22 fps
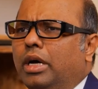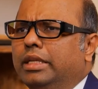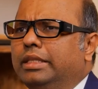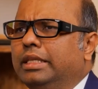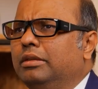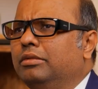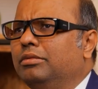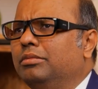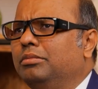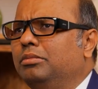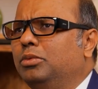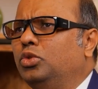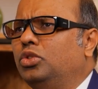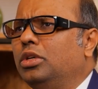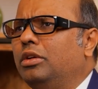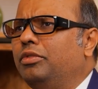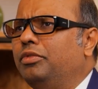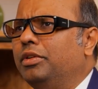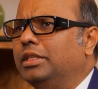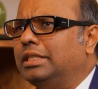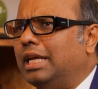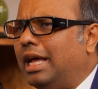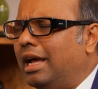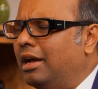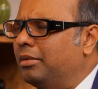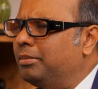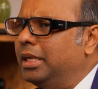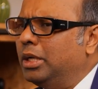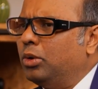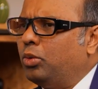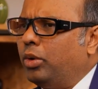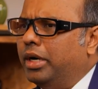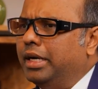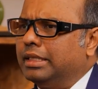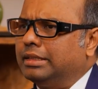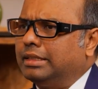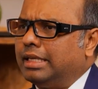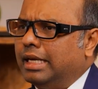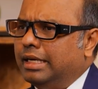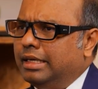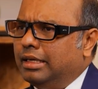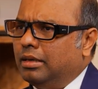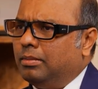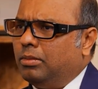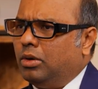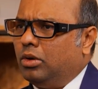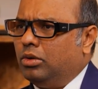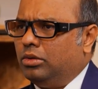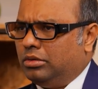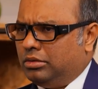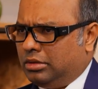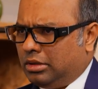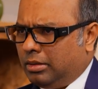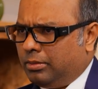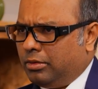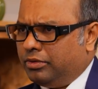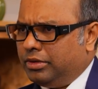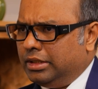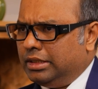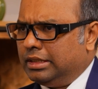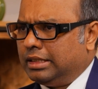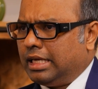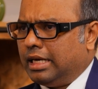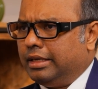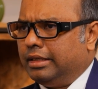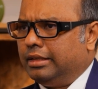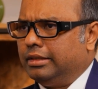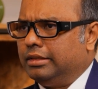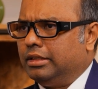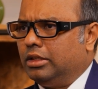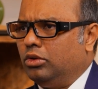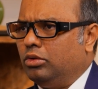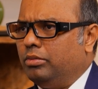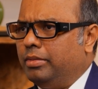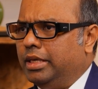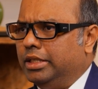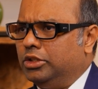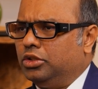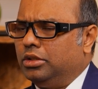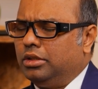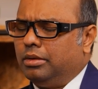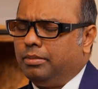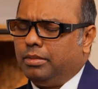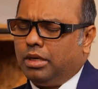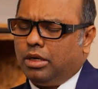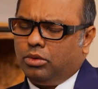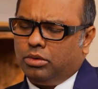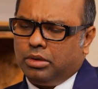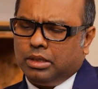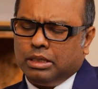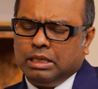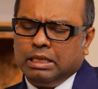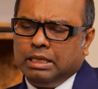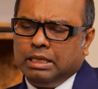I think mutual funds have been quite excited about some of these categories that you mentioned about.